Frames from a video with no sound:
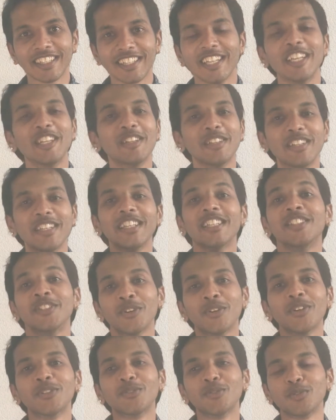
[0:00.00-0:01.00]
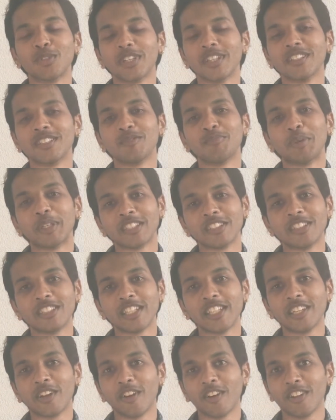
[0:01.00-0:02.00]
And in Yoga Sutras,
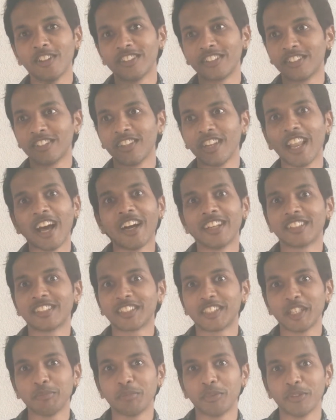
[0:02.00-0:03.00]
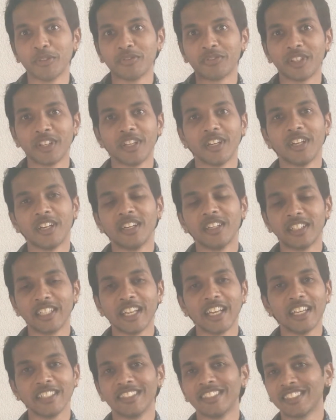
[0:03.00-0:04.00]
Patanjali calls the last step of
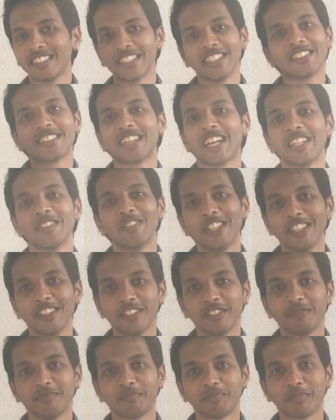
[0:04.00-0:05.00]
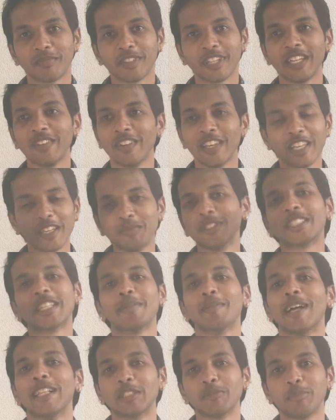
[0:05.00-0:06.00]
realization as Kaivalya. Kaivalya means
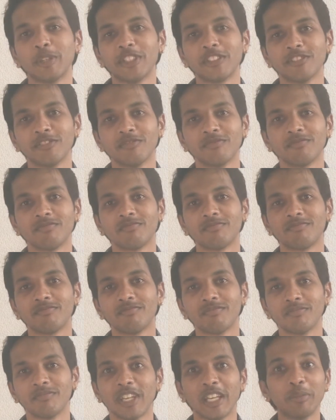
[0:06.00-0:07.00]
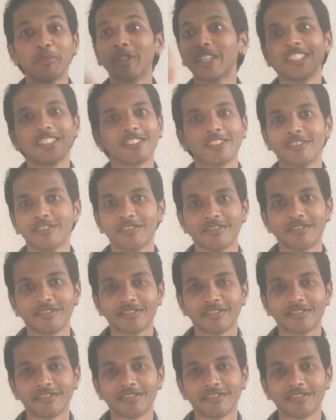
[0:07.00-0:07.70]
emancipation, liberation.